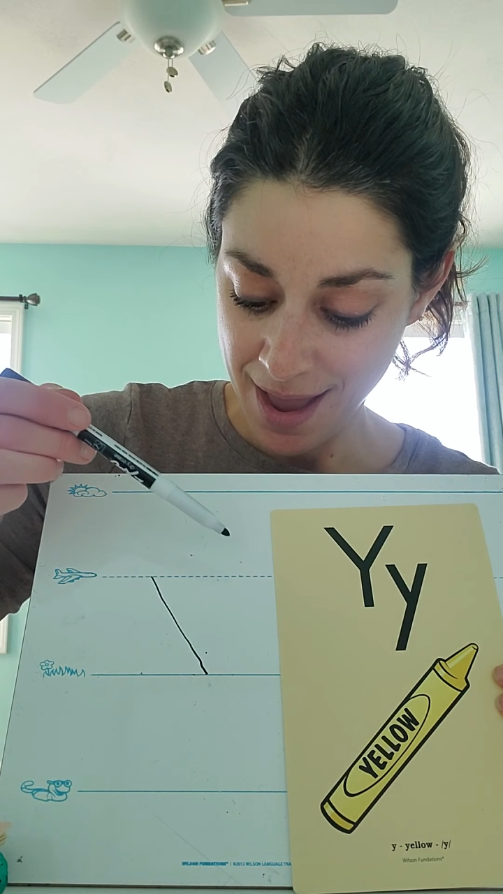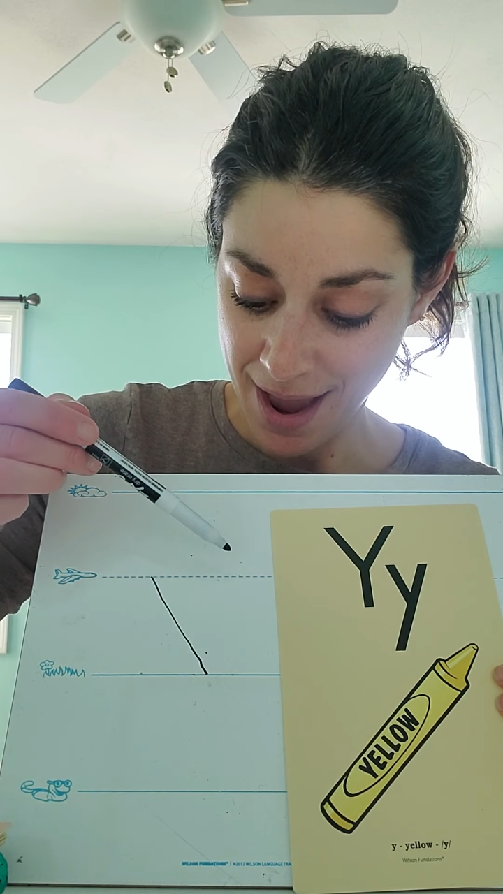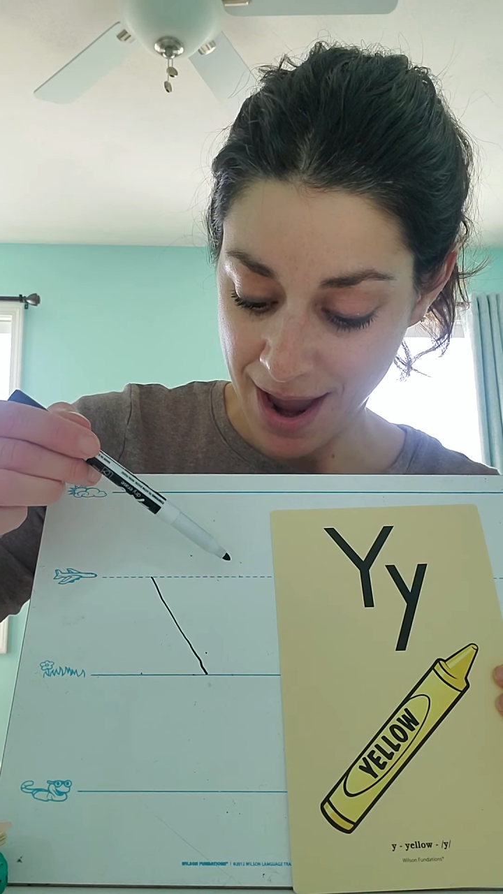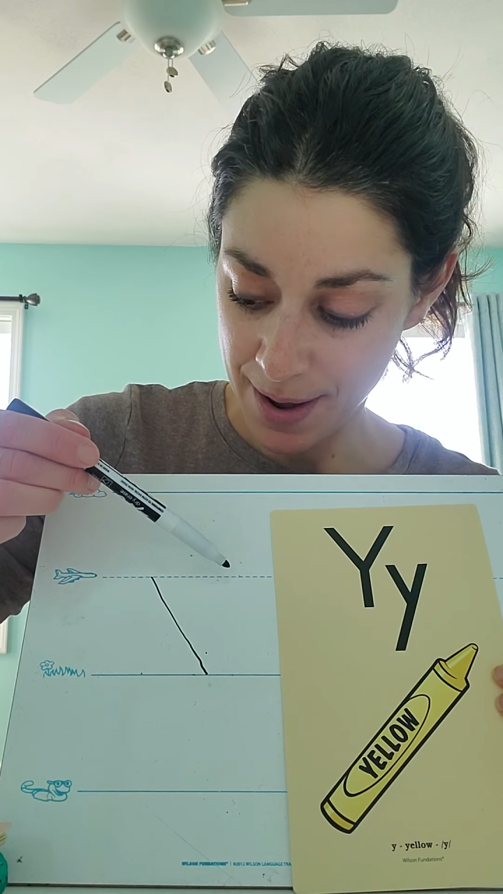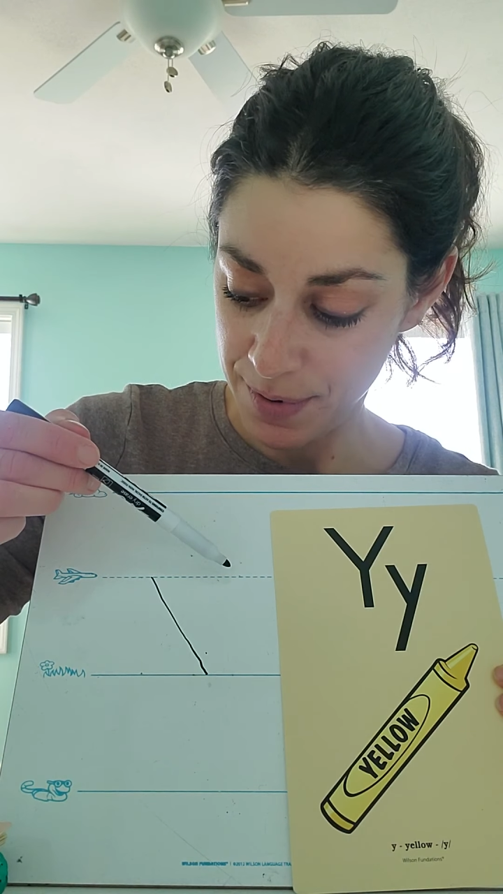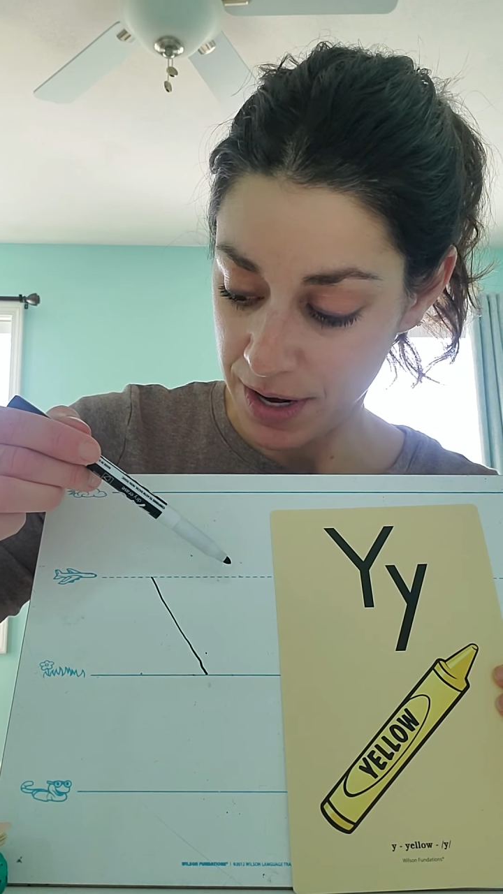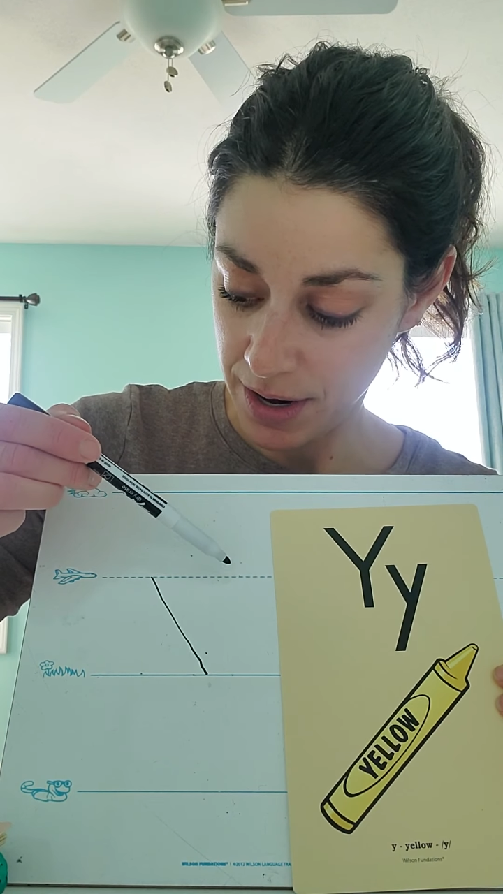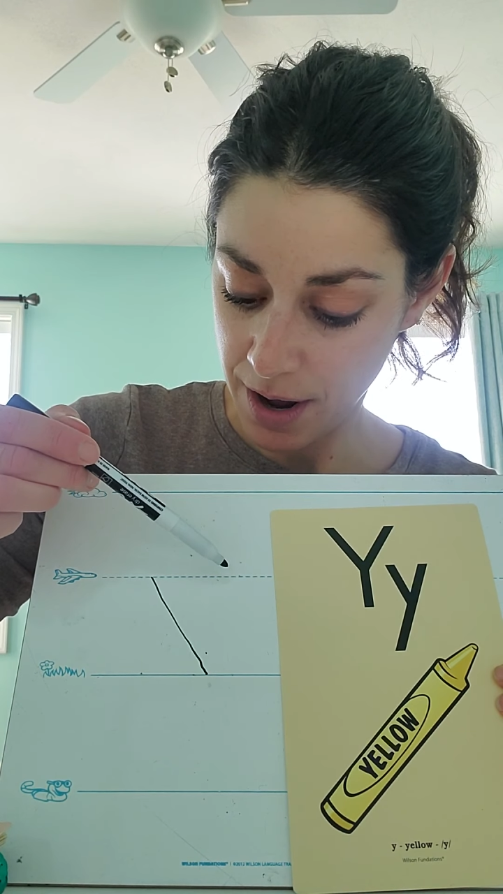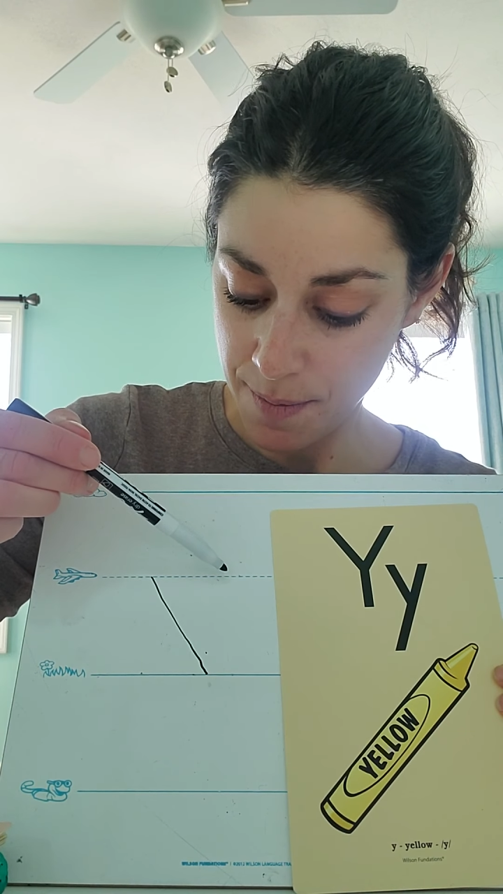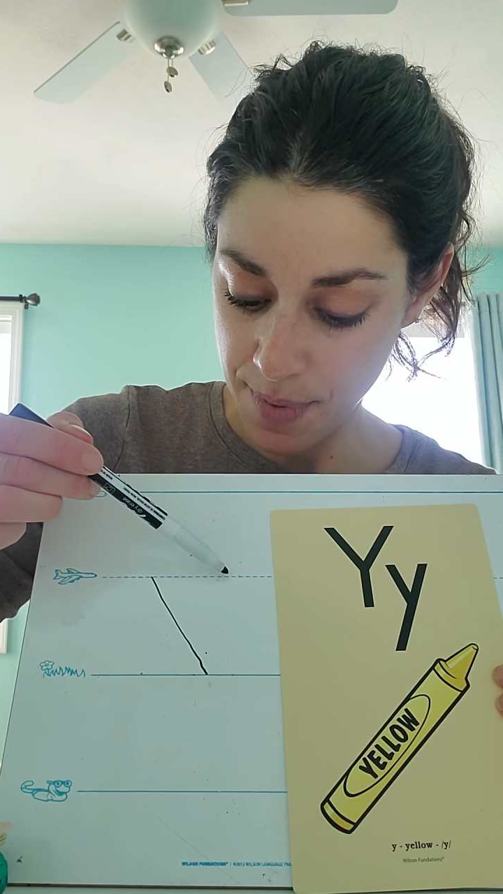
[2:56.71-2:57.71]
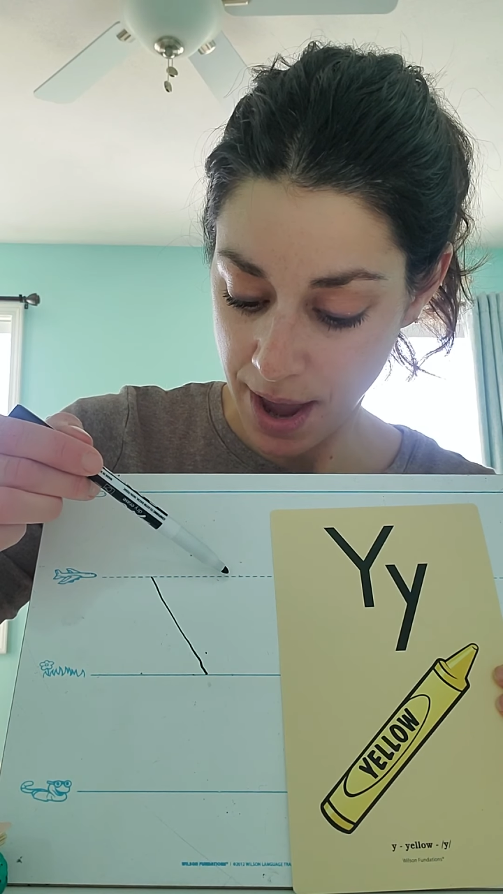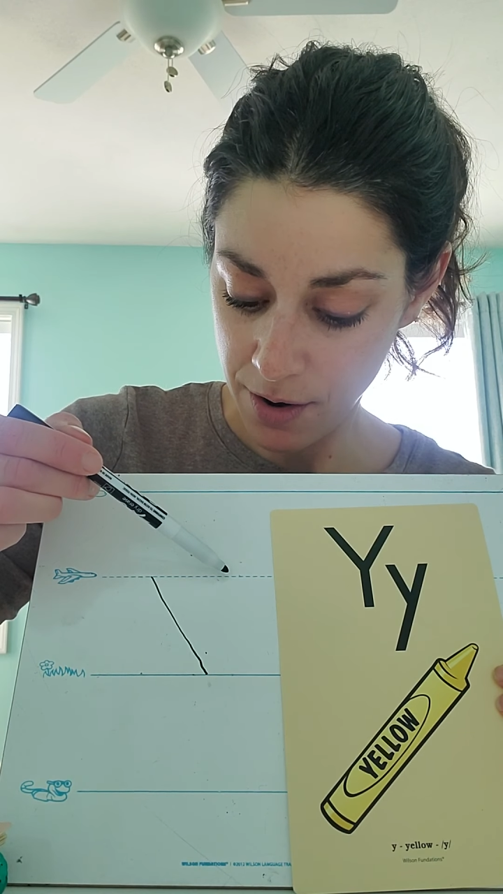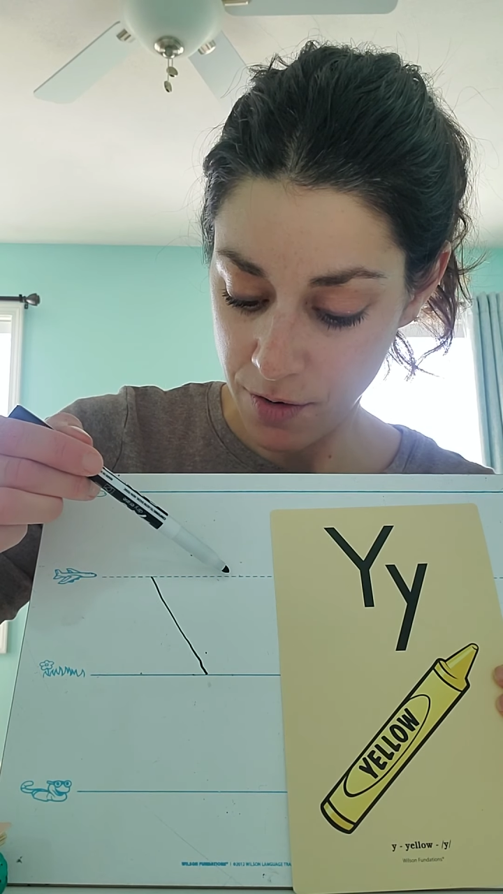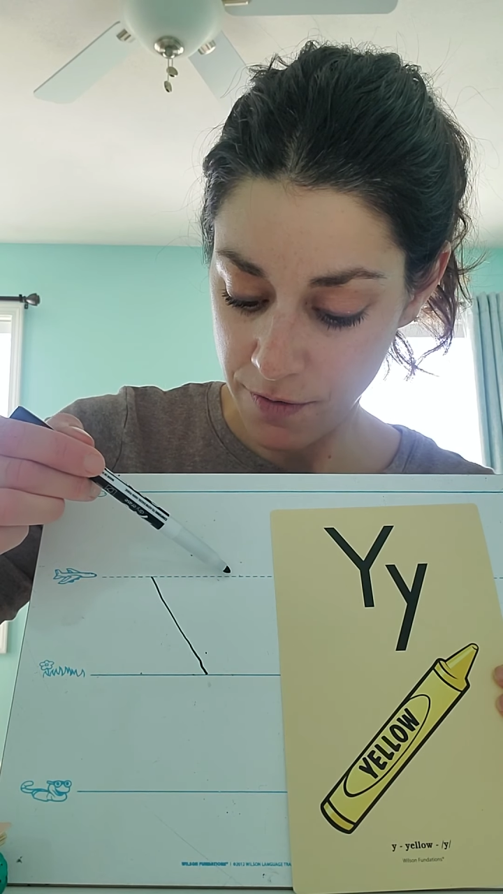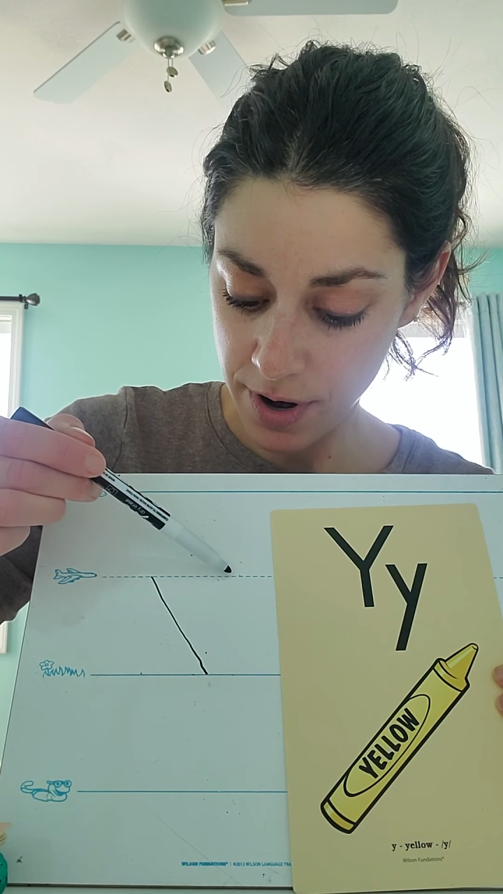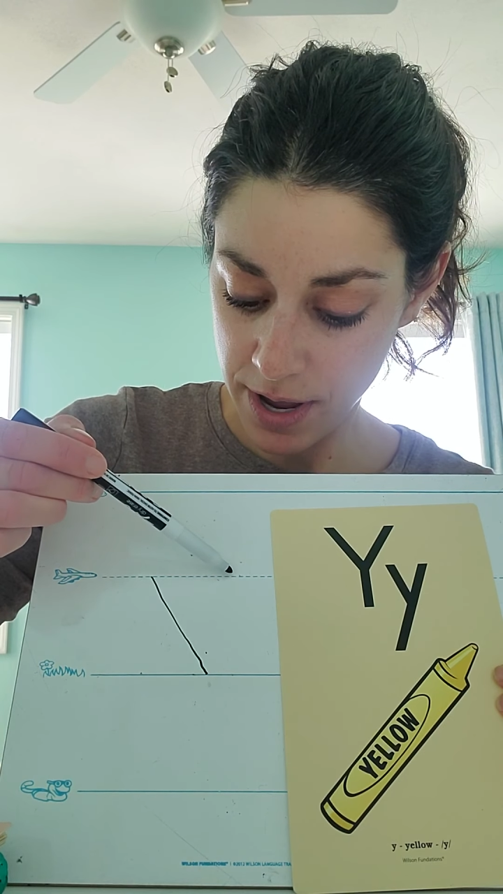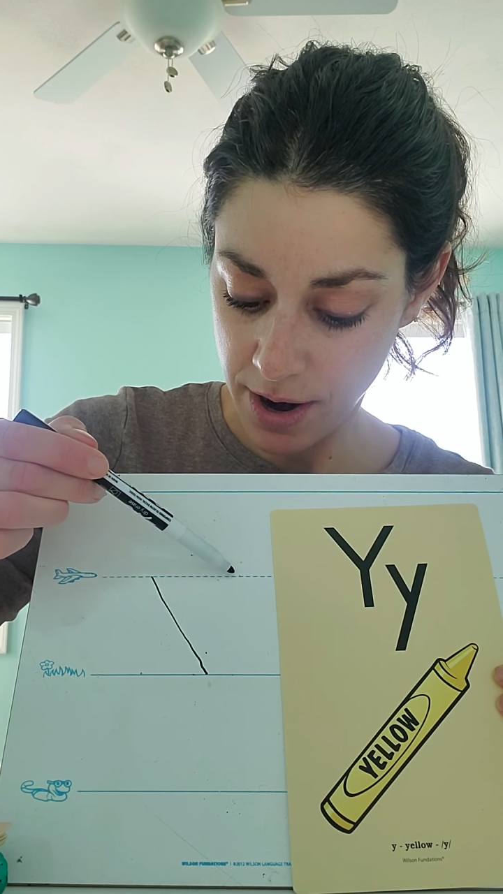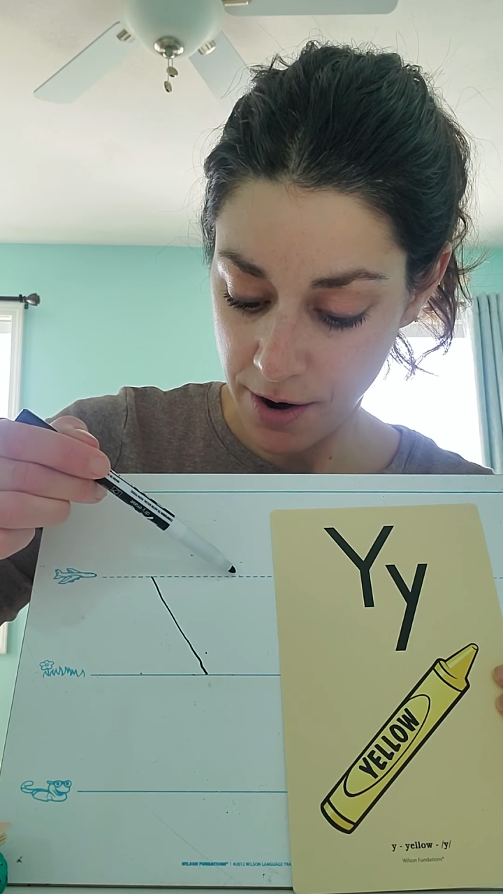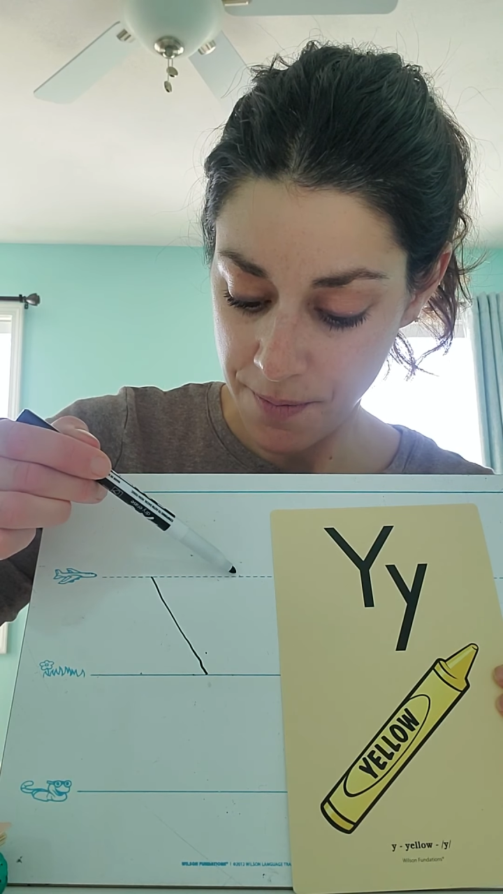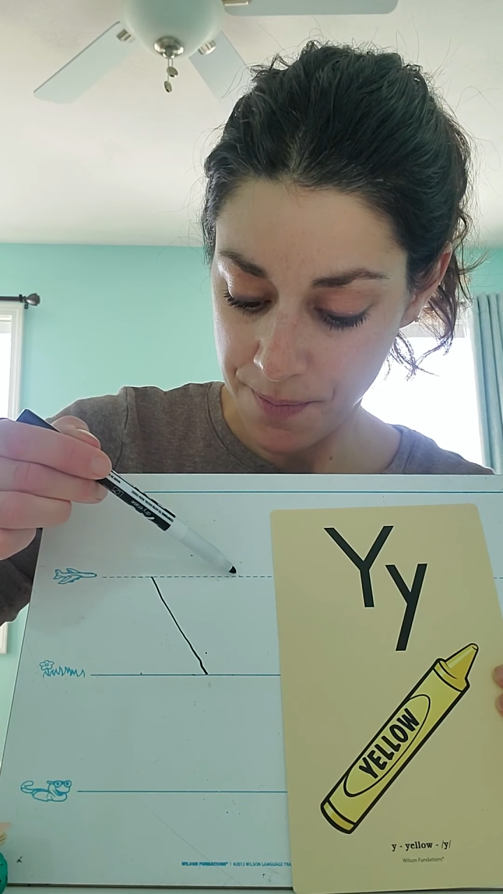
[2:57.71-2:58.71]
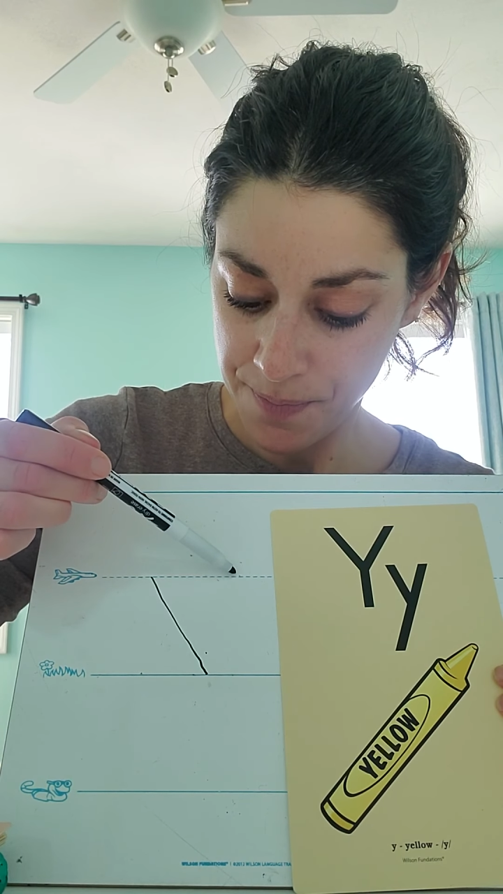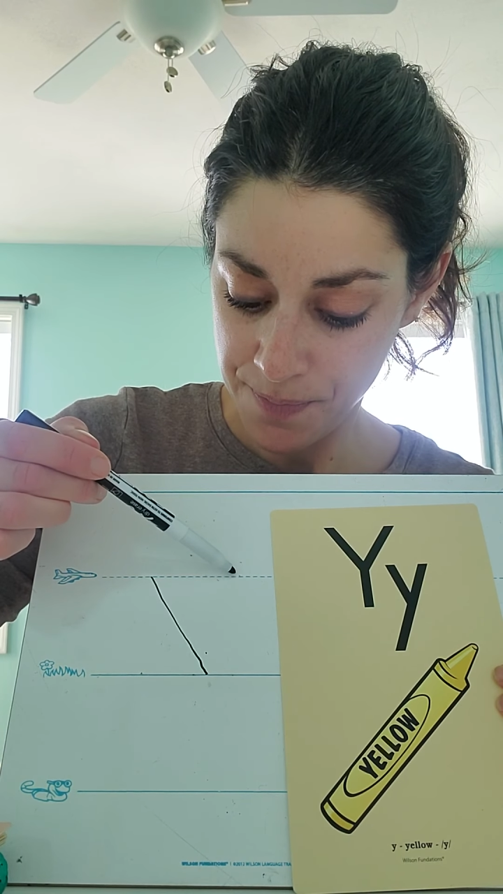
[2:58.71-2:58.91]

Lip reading: I'm going to come back over here.